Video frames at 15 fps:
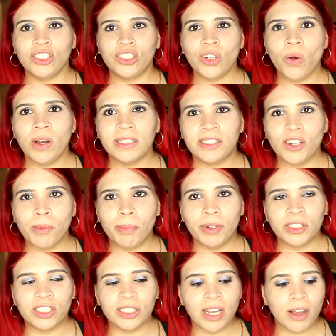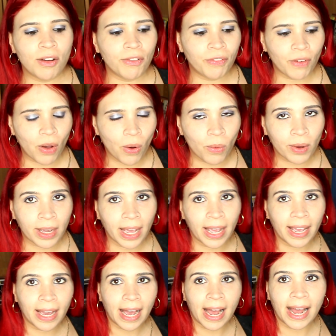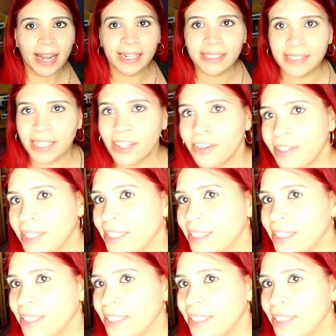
Show us your bookshelf. Okay, guys, here it